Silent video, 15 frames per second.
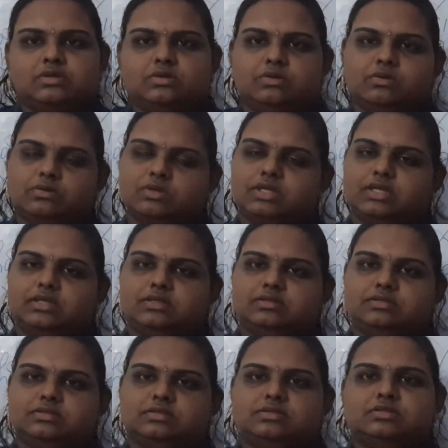Okay,
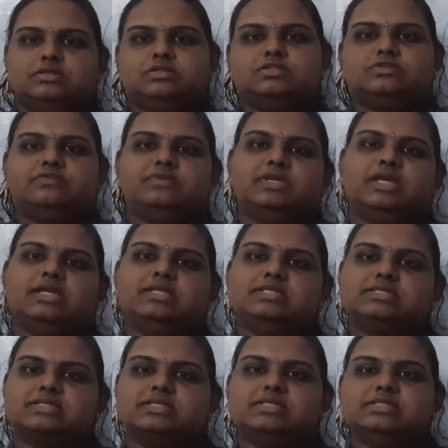so we can
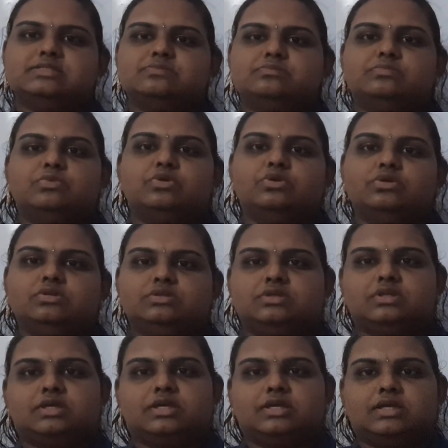discuss more
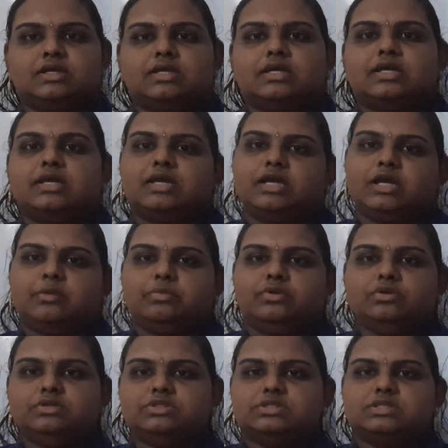
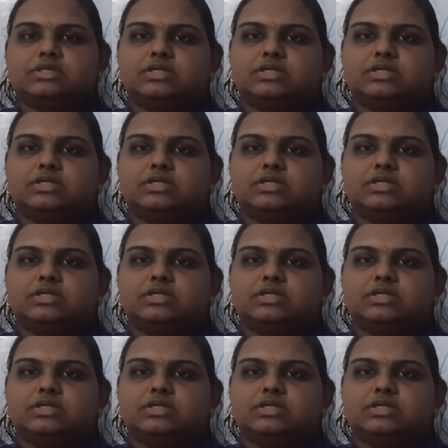about